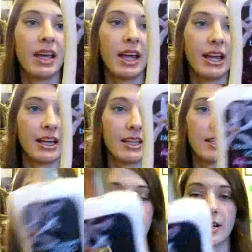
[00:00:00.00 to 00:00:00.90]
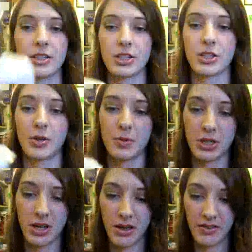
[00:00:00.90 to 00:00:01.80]
and their
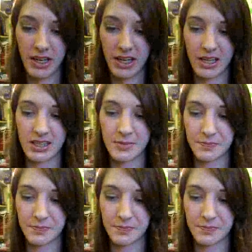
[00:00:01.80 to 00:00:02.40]
description of it is,